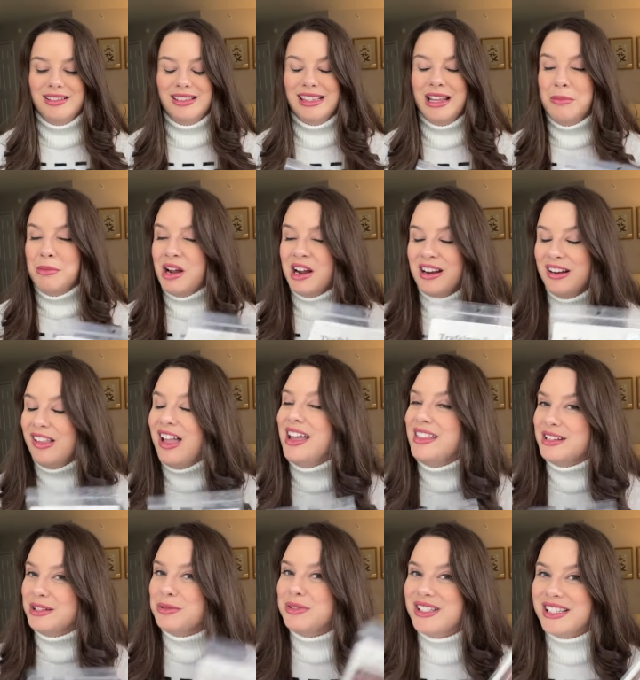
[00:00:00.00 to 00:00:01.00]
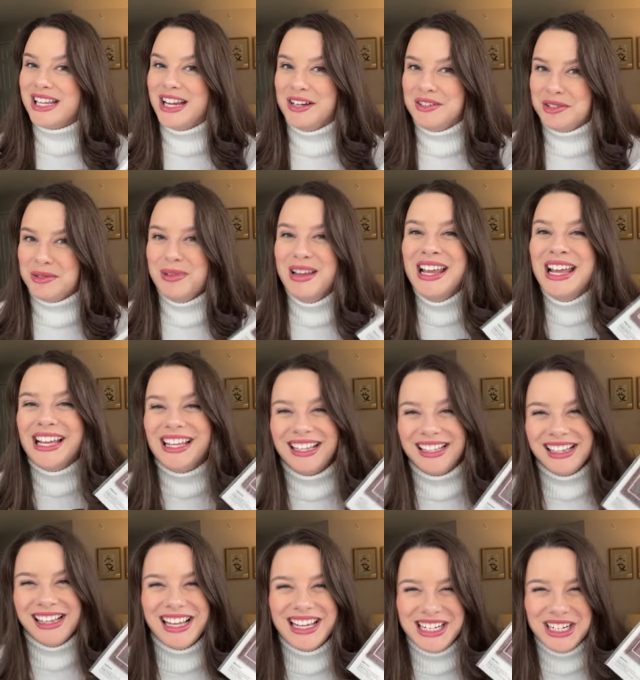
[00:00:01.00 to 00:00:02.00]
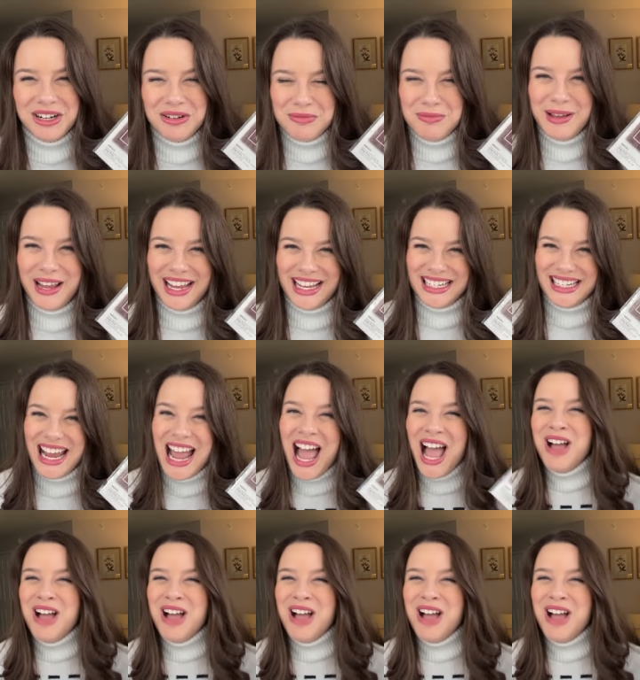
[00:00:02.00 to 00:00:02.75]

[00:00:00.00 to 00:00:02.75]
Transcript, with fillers: I'm not gonna lie, this one scares me a little bit,